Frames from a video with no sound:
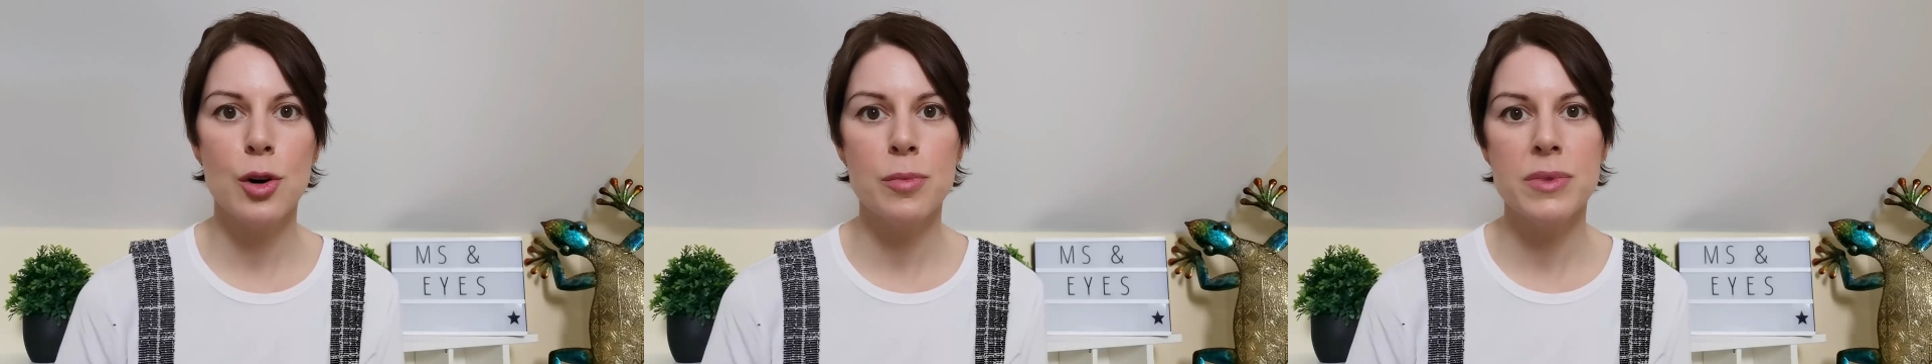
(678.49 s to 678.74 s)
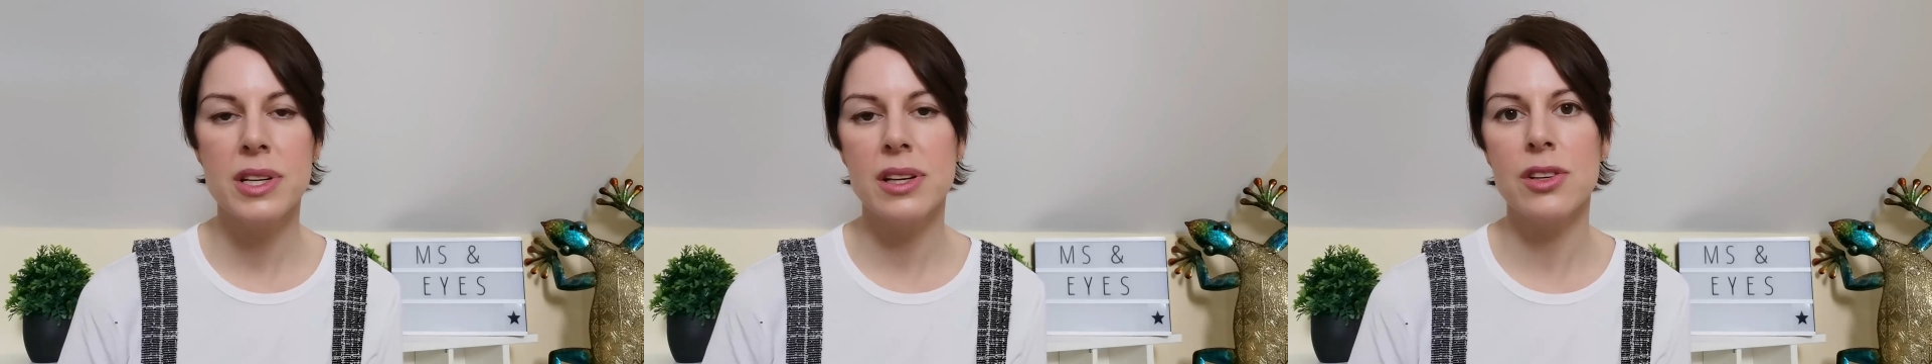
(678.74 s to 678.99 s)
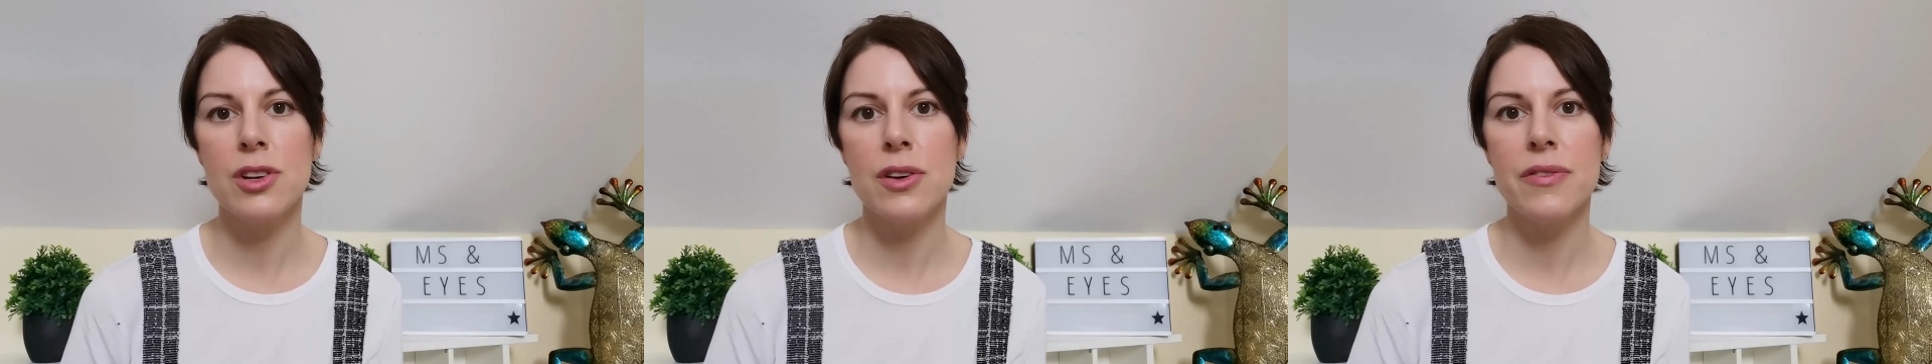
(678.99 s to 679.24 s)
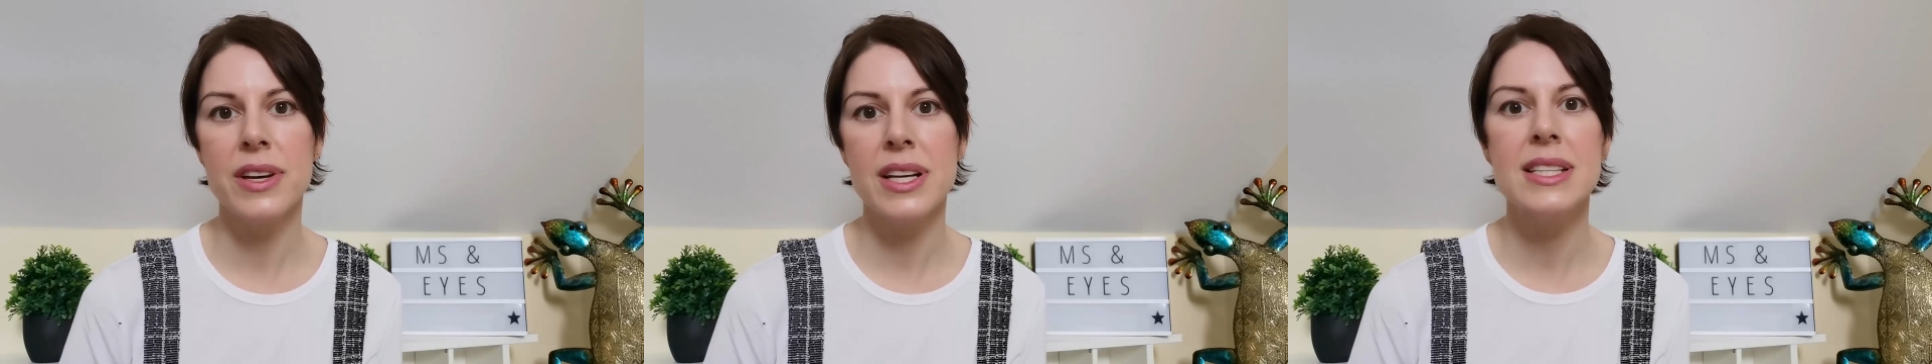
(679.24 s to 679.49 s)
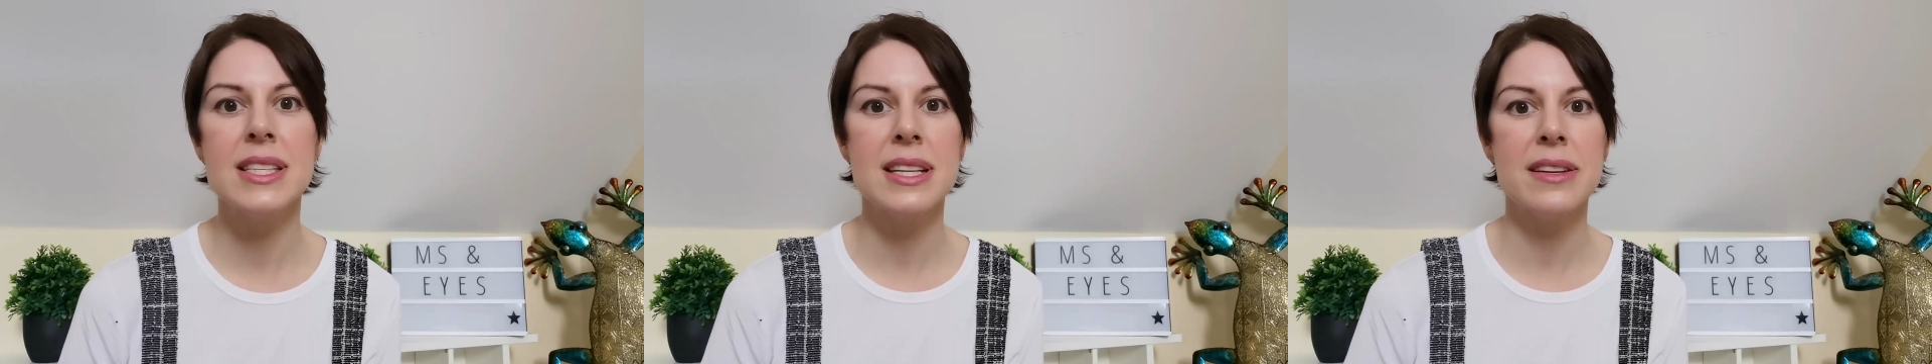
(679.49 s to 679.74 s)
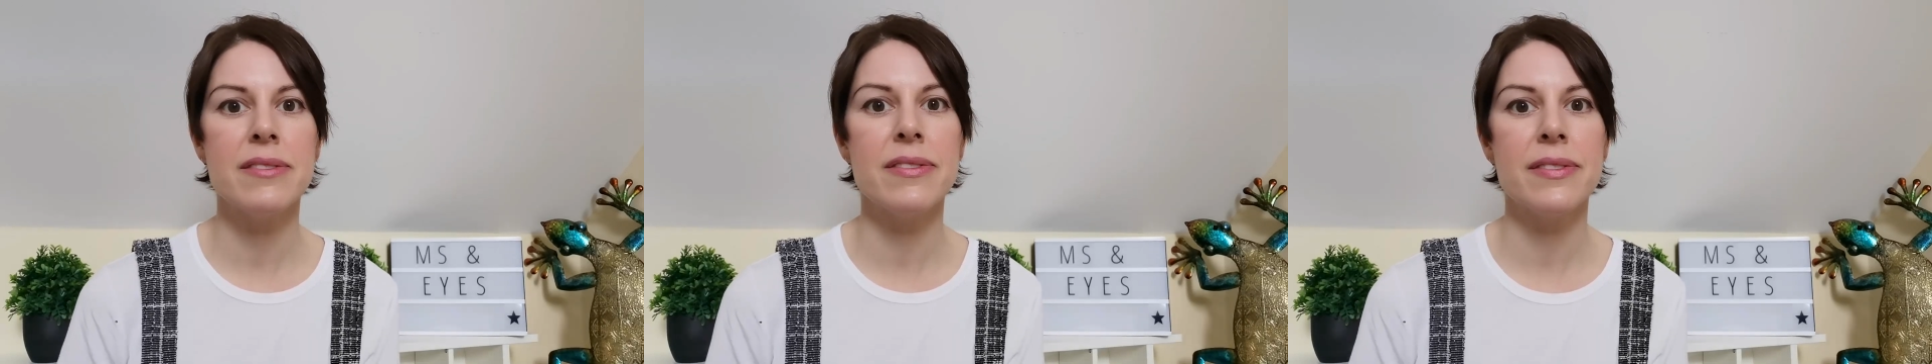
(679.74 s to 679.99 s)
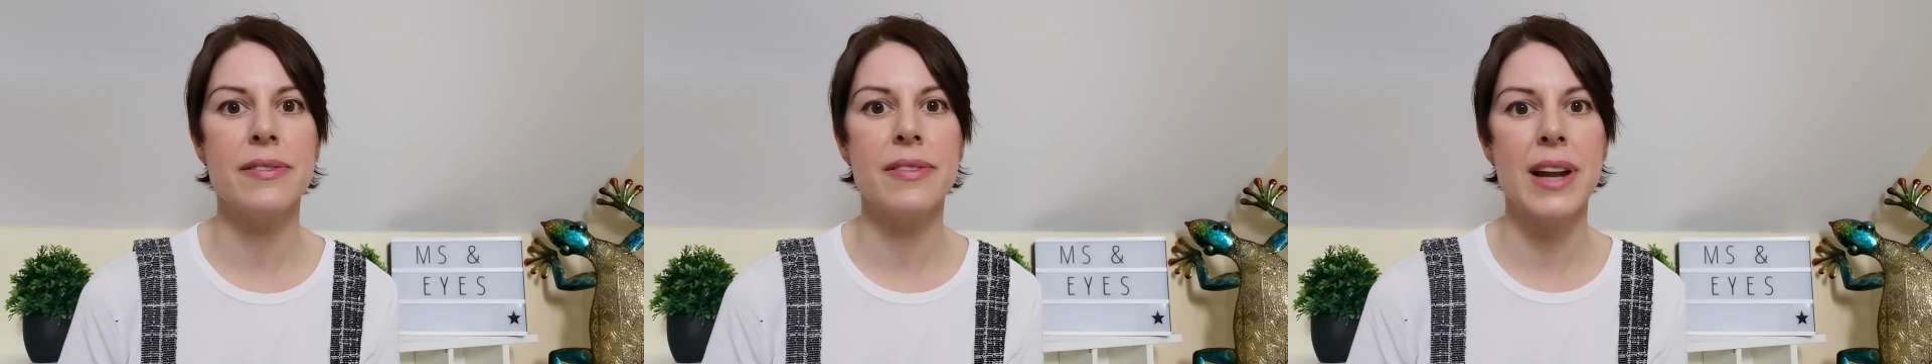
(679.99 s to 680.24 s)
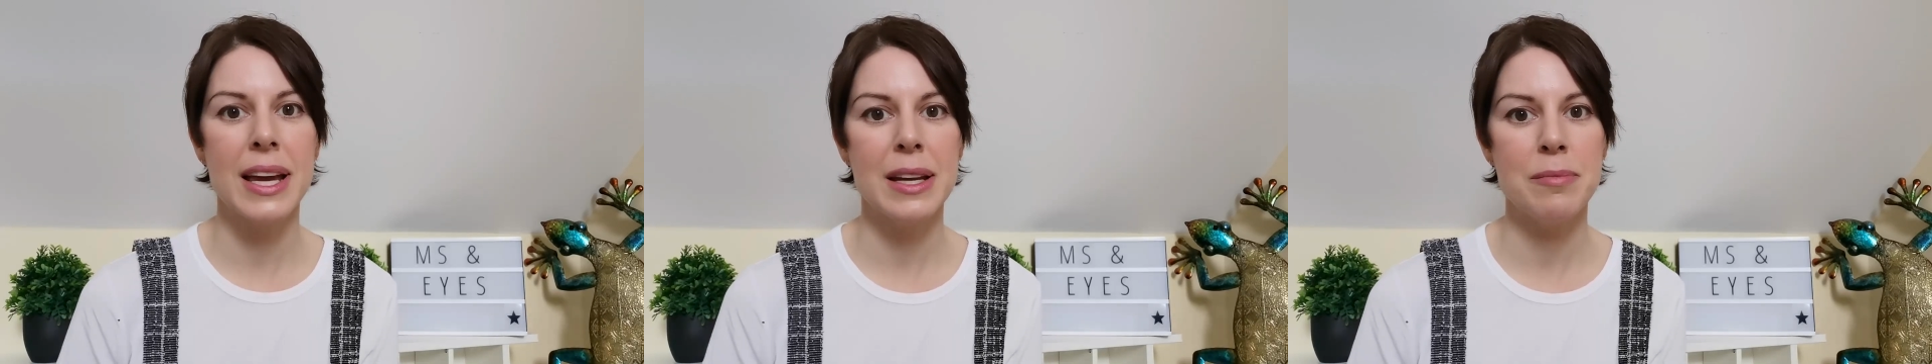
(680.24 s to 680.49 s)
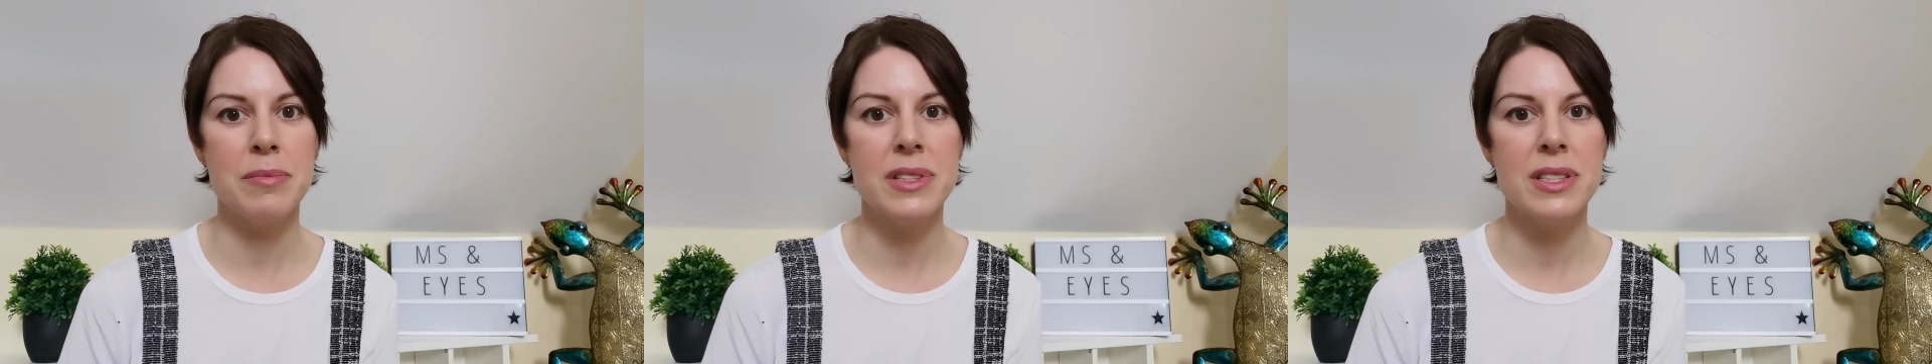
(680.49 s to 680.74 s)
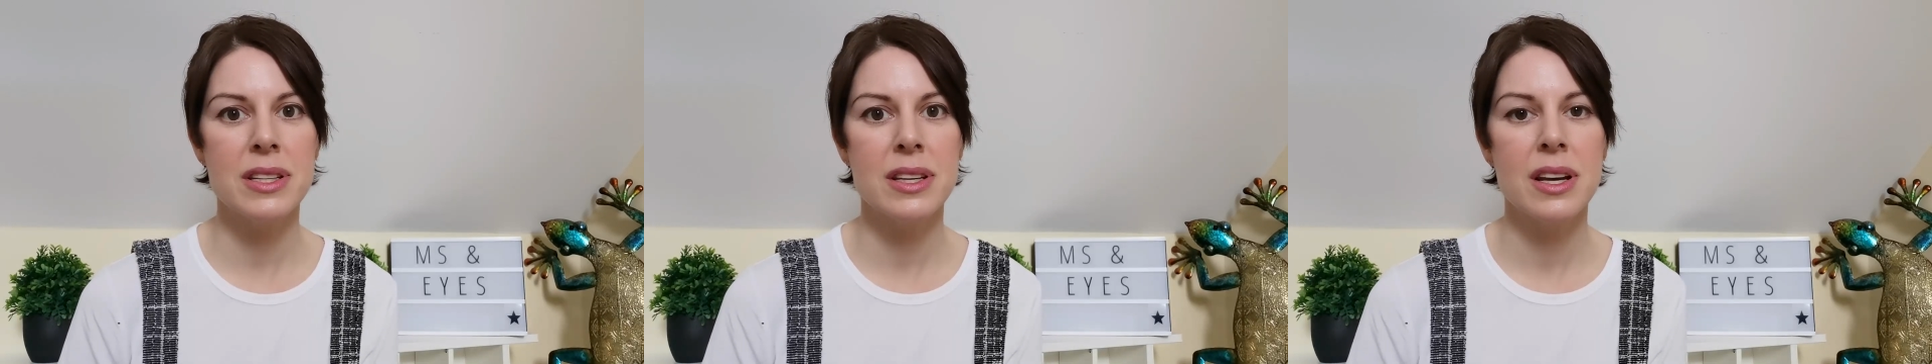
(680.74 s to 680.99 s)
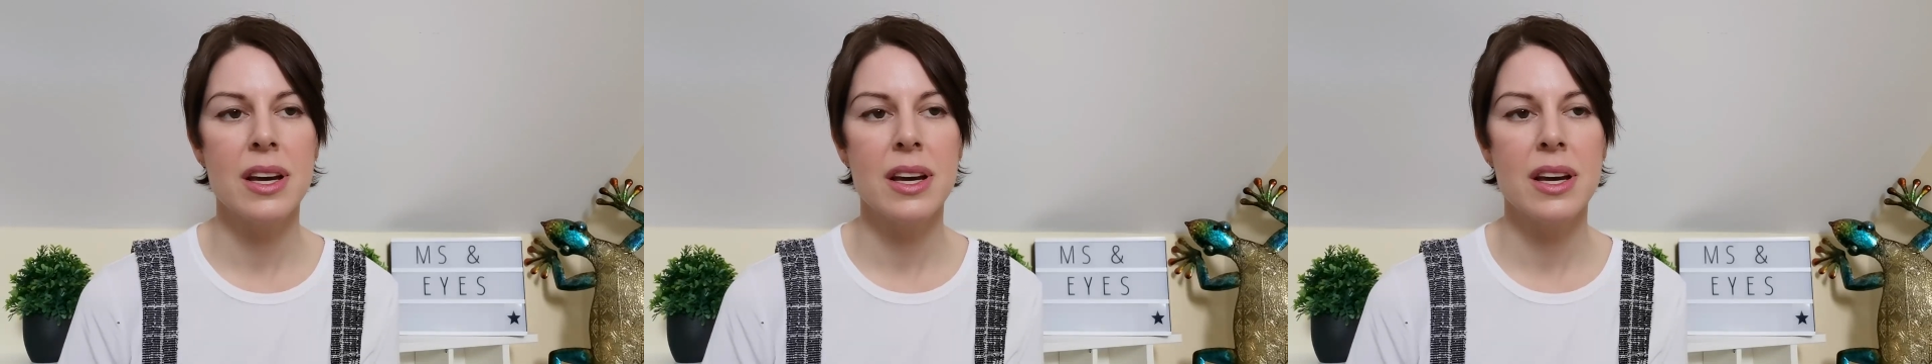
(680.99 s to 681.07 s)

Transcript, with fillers: optic nerve is inflamed